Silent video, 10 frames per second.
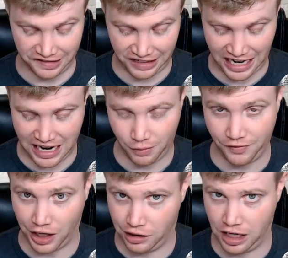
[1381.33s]
say, hey, we've
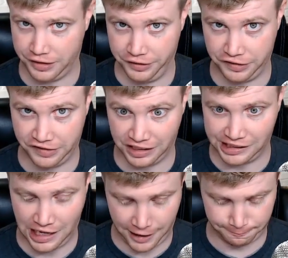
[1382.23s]
got a lot of users on
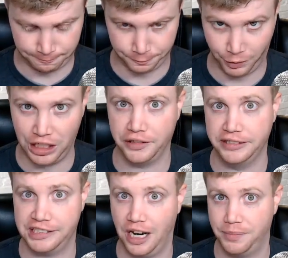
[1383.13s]
Slack. We could
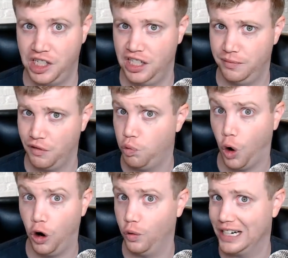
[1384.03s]
use Skype Teams. We're
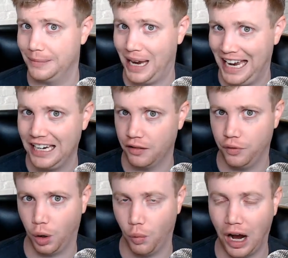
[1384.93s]
already paying
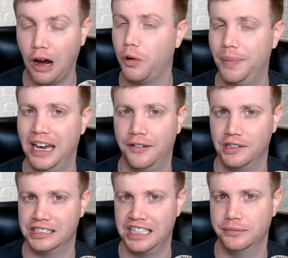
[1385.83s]
for it. Why are we paying for
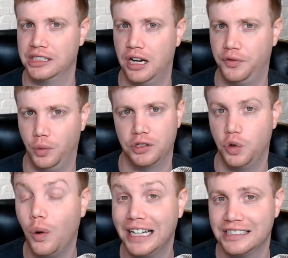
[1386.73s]
the same software
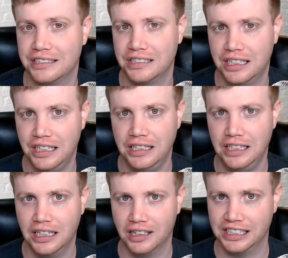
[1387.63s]
twice?
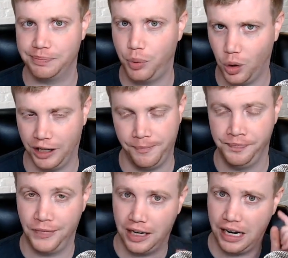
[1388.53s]
Let's port it.
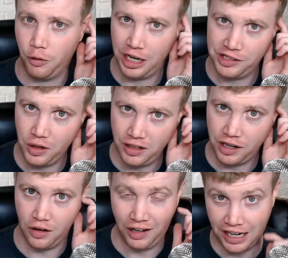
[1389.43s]
Now, what I don't
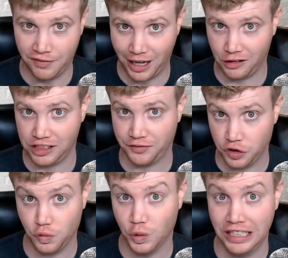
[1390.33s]
know, and if Microsoft is
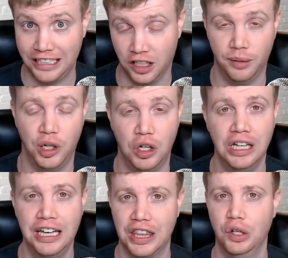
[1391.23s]
really on the ball,
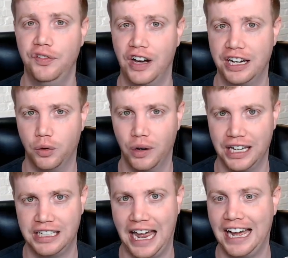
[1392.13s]
they'll find a way
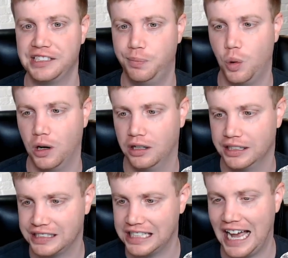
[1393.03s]
to export
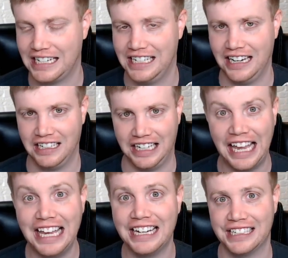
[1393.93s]
Slack data
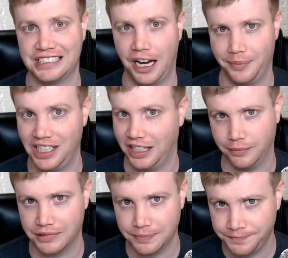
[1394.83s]
into Skype Teams.